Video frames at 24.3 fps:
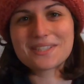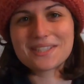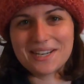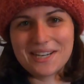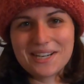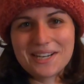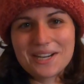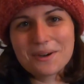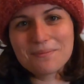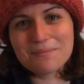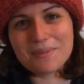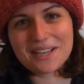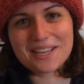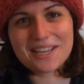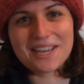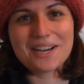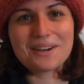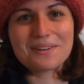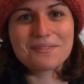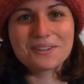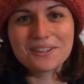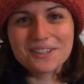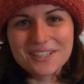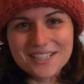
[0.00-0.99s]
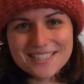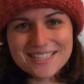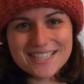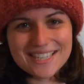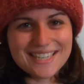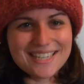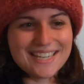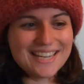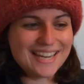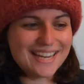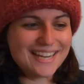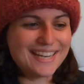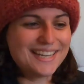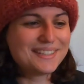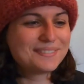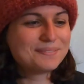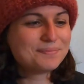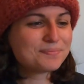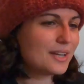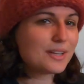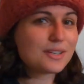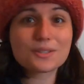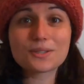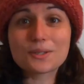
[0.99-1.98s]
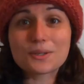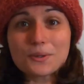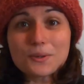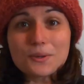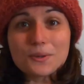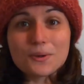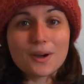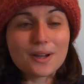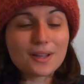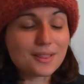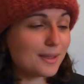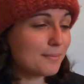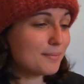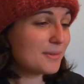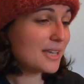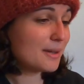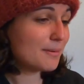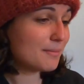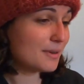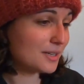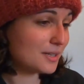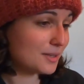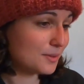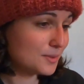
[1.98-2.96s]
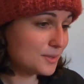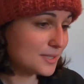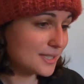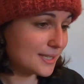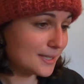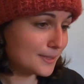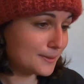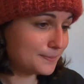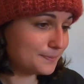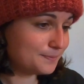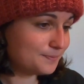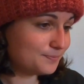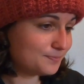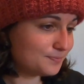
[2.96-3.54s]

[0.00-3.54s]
setting up my camera today. So let me get my notes out.